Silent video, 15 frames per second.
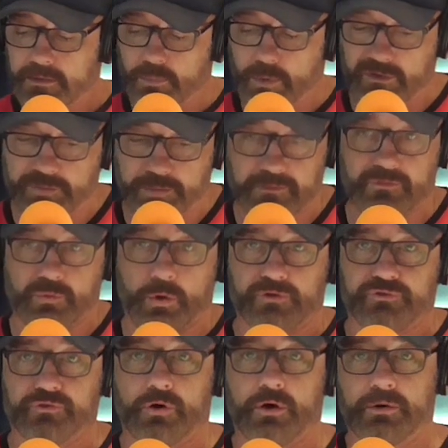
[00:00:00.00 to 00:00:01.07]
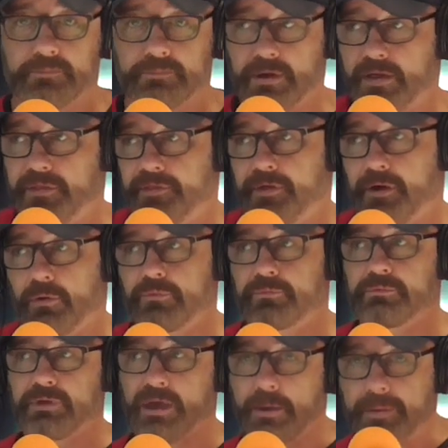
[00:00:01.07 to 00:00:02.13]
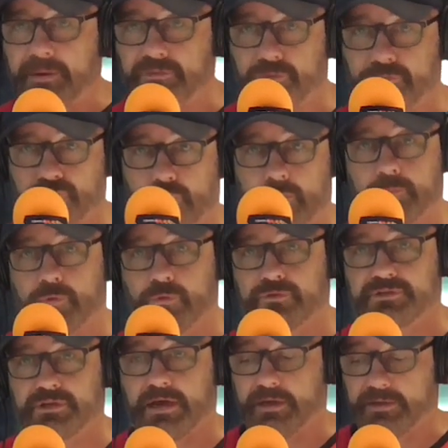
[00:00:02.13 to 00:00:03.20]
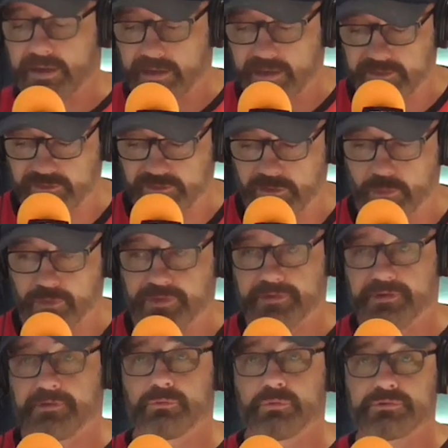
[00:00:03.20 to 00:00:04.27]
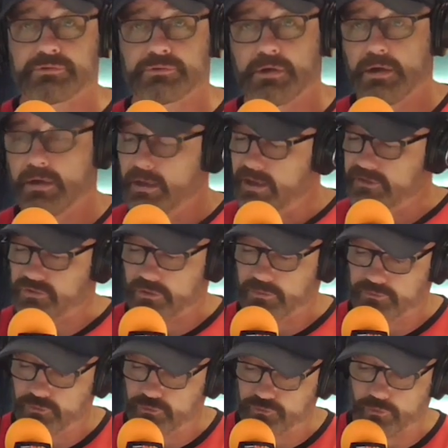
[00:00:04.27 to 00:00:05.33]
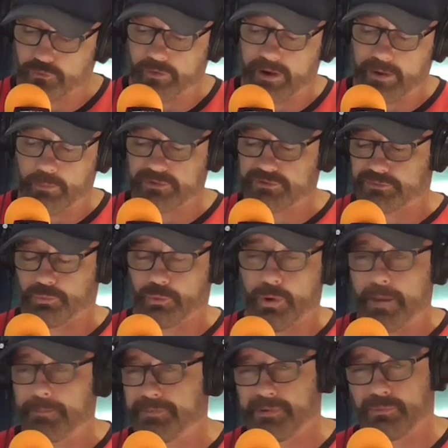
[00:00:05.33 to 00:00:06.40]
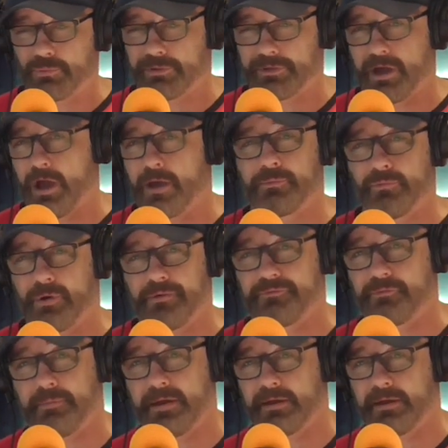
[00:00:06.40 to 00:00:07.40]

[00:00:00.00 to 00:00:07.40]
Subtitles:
once bitten, twice shy, that they'll go back to the drawing board and say, okay, let's see what they did to us. It's on neutral ground, which won't be really a home ground for